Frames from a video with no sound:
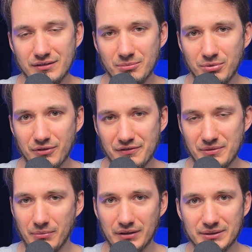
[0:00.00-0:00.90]
supports
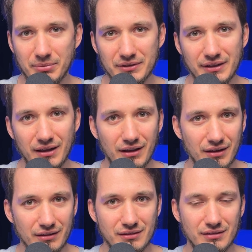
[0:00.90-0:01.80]
multiple
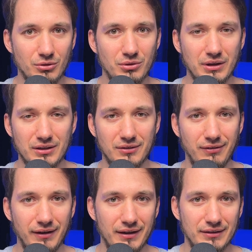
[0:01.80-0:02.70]
dialects, so you can
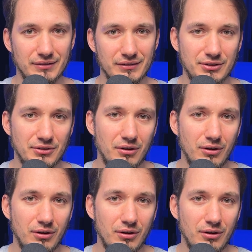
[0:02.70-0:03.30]
define your